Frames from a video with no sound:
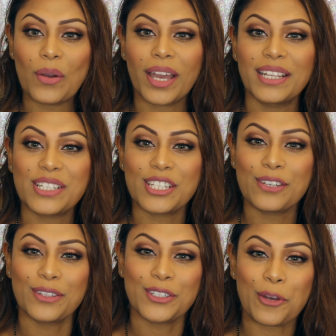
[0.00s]
Okay, and just
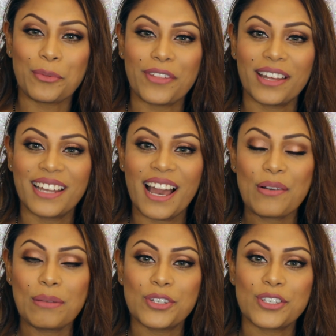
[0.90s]
over the top of that
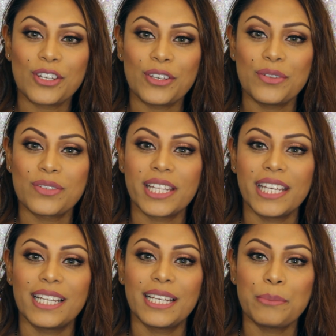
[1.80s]
now, I'm just going to use
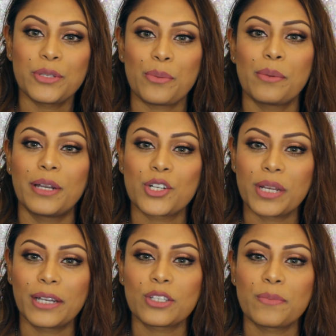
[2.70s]
the lip topper by
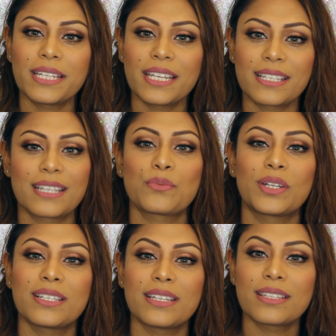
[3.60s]
Jouer Cosmetics. This
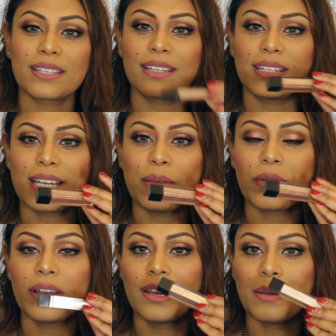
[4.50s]
one is in Skinny
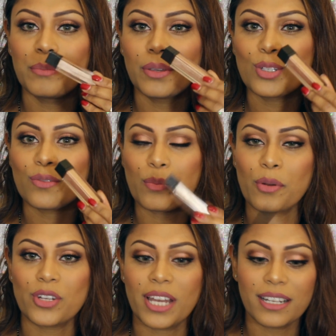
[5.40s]
Dip. Beautiful
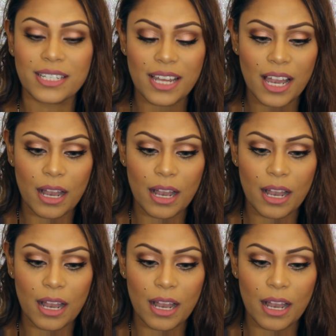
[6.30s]
product.